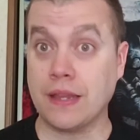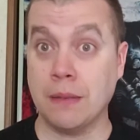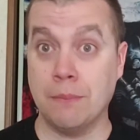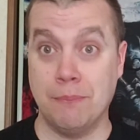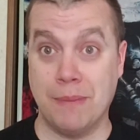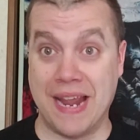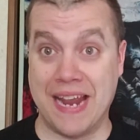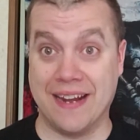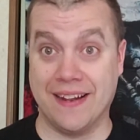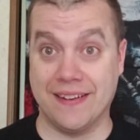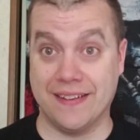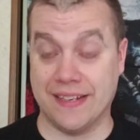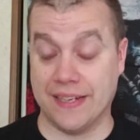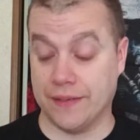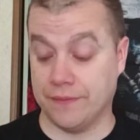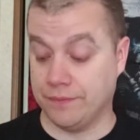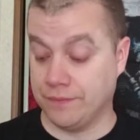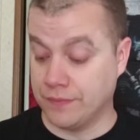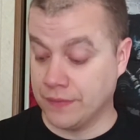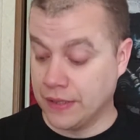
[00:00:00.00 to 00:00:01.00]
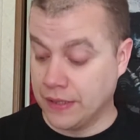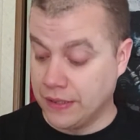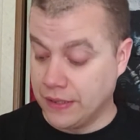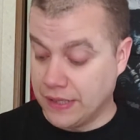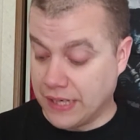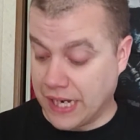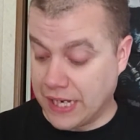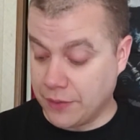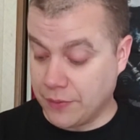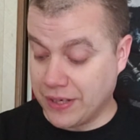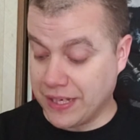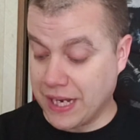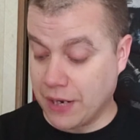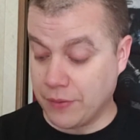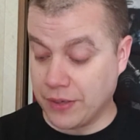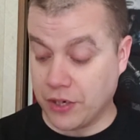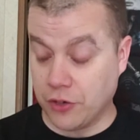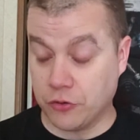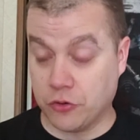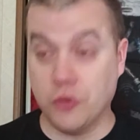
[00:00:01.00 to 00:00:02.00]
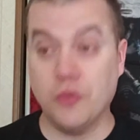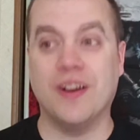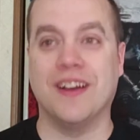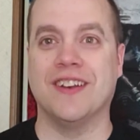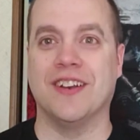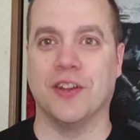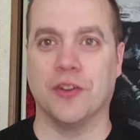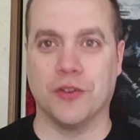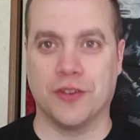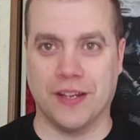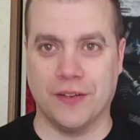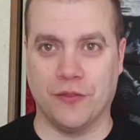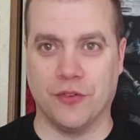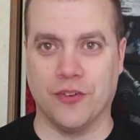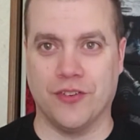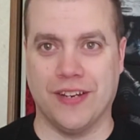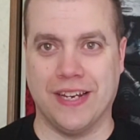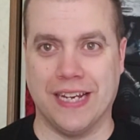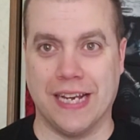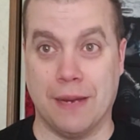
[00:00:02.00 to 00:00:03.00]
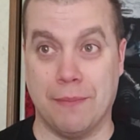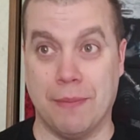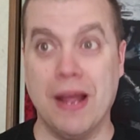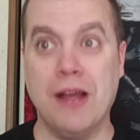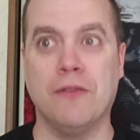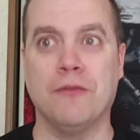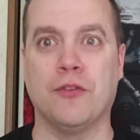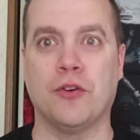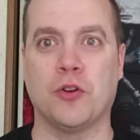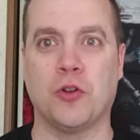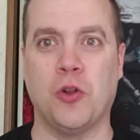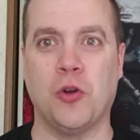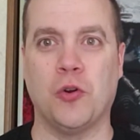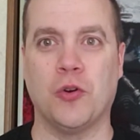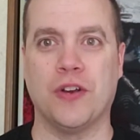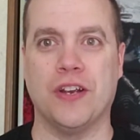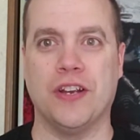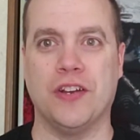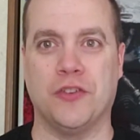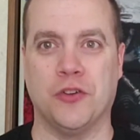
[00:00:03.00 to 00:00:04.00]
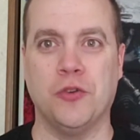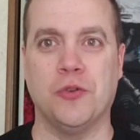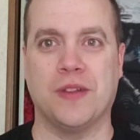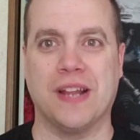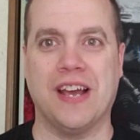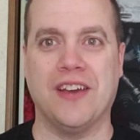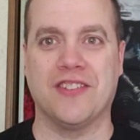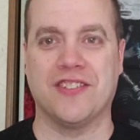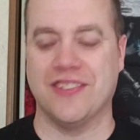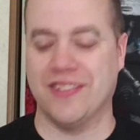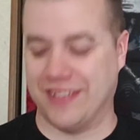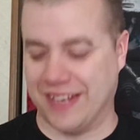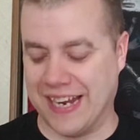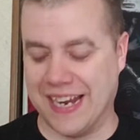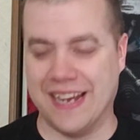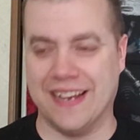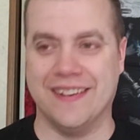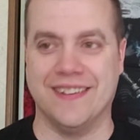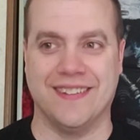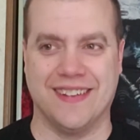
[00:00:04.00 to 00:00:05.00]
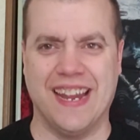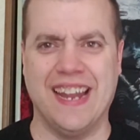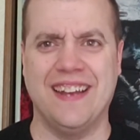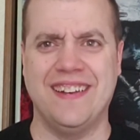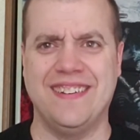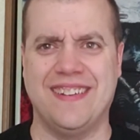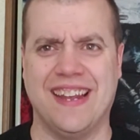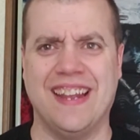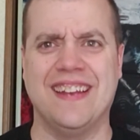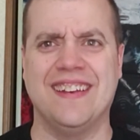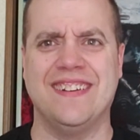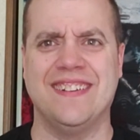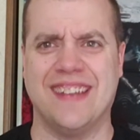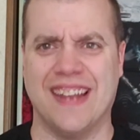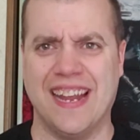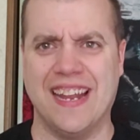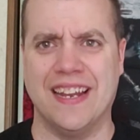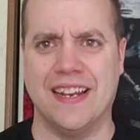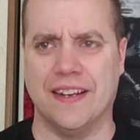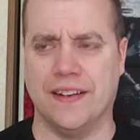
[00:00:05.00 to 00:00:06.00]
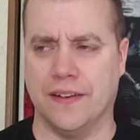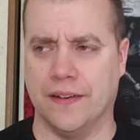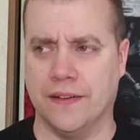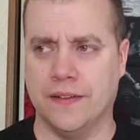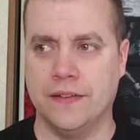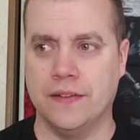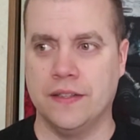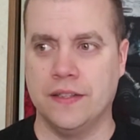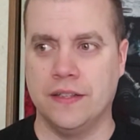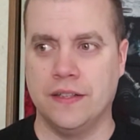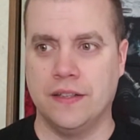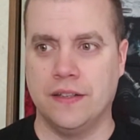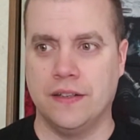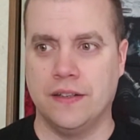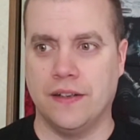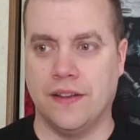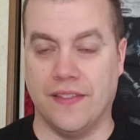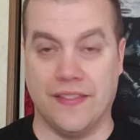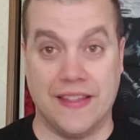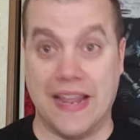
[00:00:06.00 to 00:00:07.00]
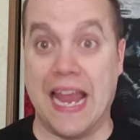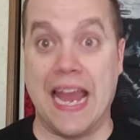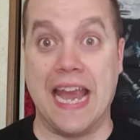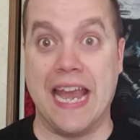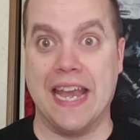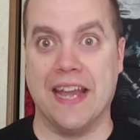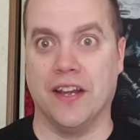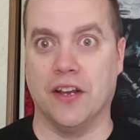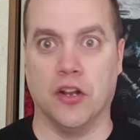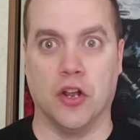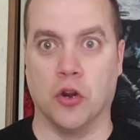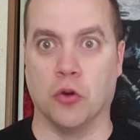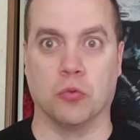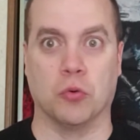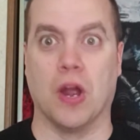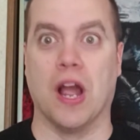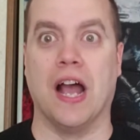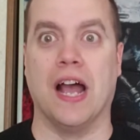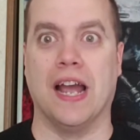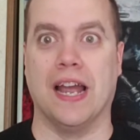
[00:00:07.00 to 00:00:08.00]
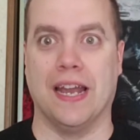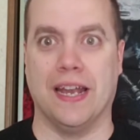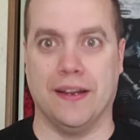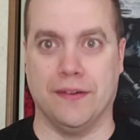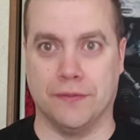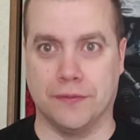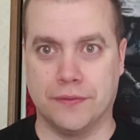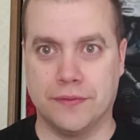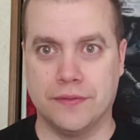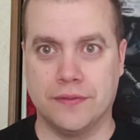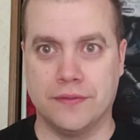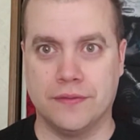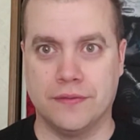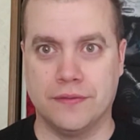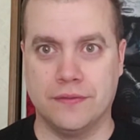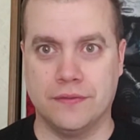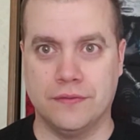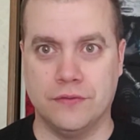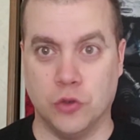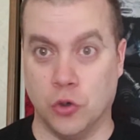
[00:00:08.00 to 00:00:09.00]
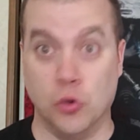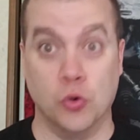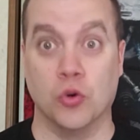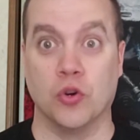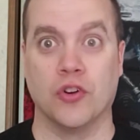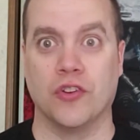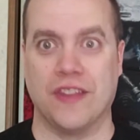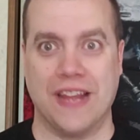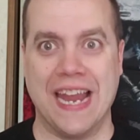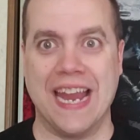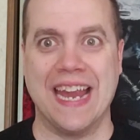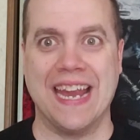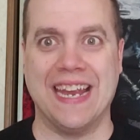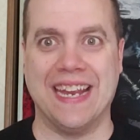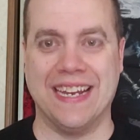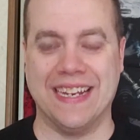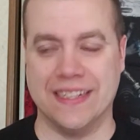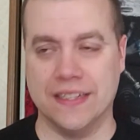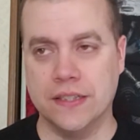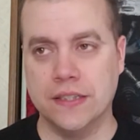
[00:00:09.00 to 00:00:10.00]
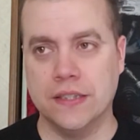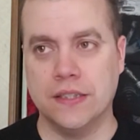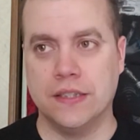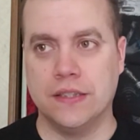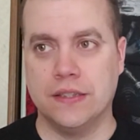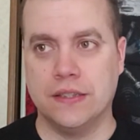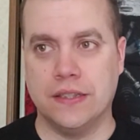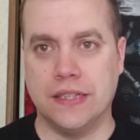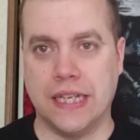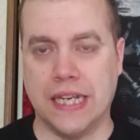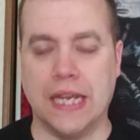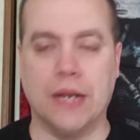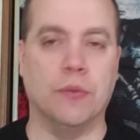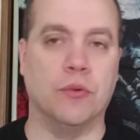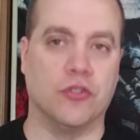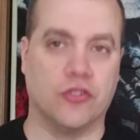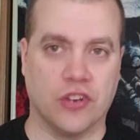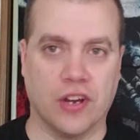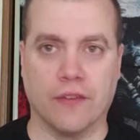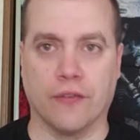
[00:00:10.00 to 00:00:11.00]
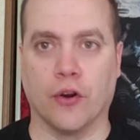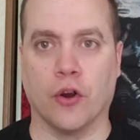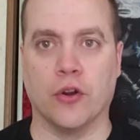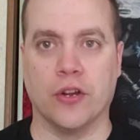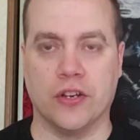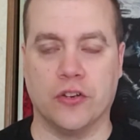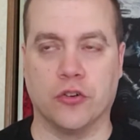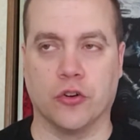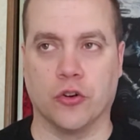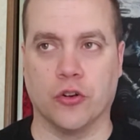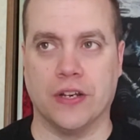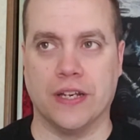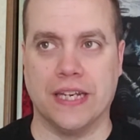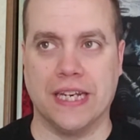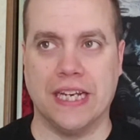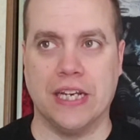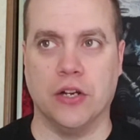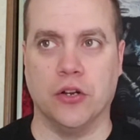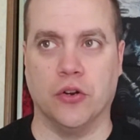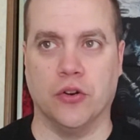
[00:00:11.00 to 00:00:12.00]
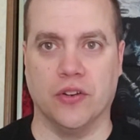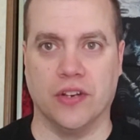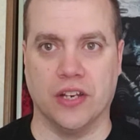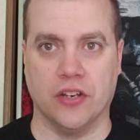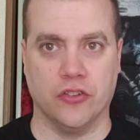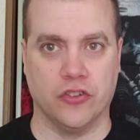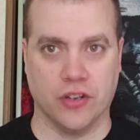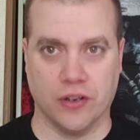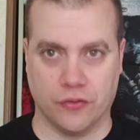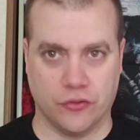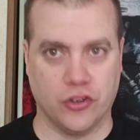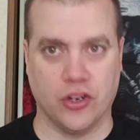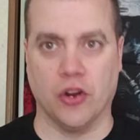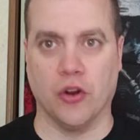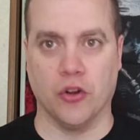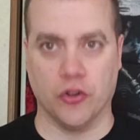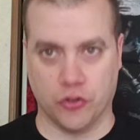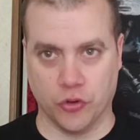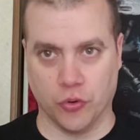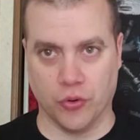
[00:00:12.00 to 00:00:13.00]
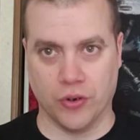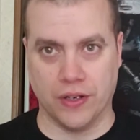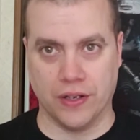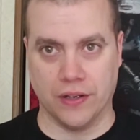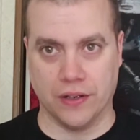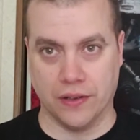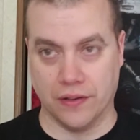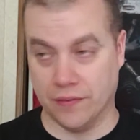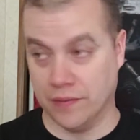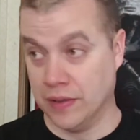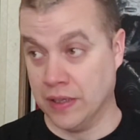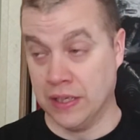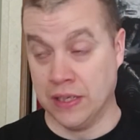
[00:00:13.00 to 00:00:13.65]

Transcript: Bad idea. Anyway, now we go to another thing from TNA. Bound for Glory 2010. 10-10-10. They arrive. Who were they? It was Jeff Hardy turning heel, and then Jeff Jarrett joined the